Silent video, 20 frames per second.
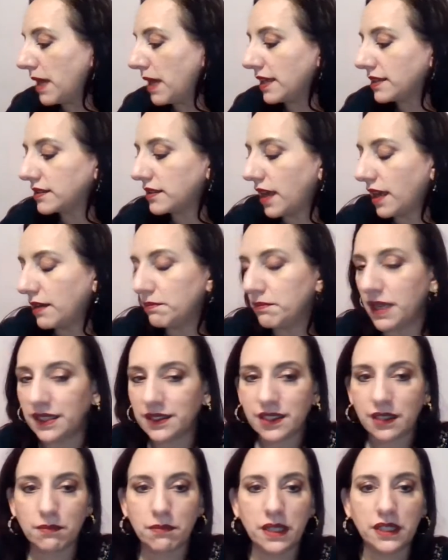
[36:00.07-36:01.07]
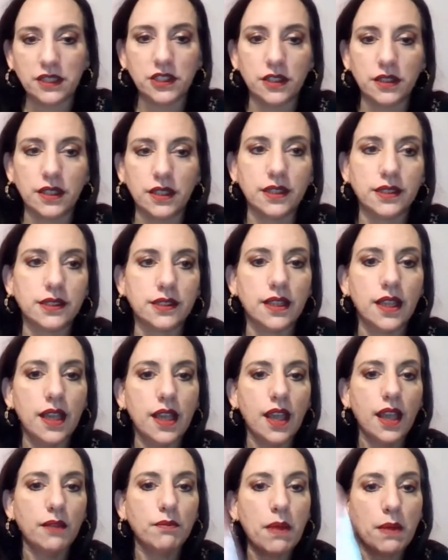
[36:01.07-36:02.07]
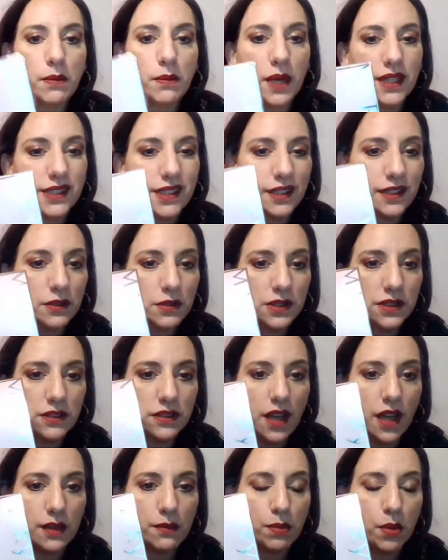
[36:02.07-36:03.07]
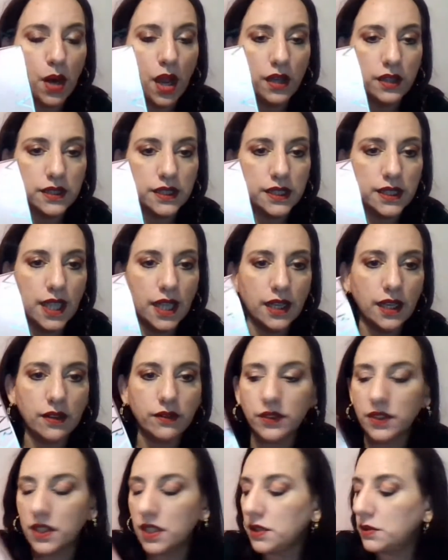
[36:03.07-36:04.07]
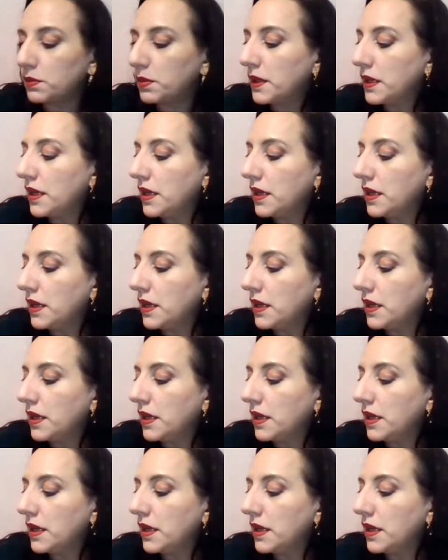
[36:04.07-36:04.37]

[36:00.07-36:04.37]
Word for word: mask, I meant to mention this. Remember I said there was a lot of product in that envelope?